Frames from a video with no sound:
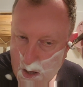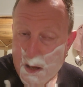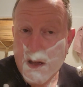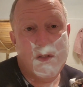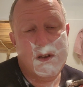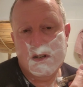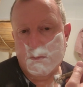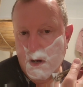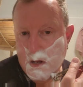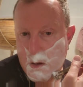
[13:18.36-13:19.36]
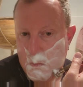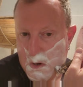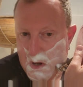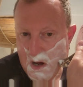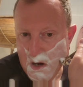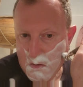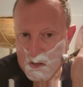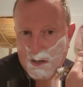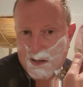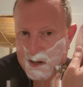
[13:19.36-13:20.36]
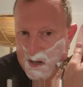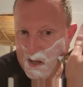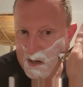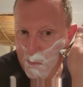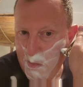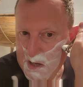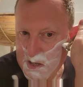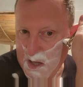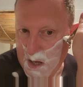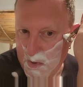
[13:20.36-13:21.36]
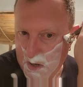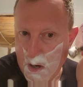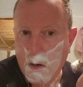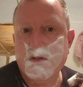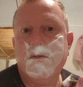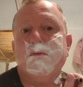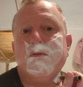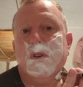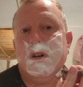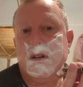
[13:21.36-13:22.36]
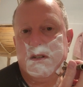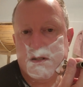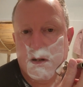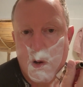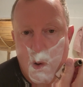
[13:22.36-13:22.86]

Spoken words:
I think there's been a couple of goals. You'd imagine there'd be goals from France, so.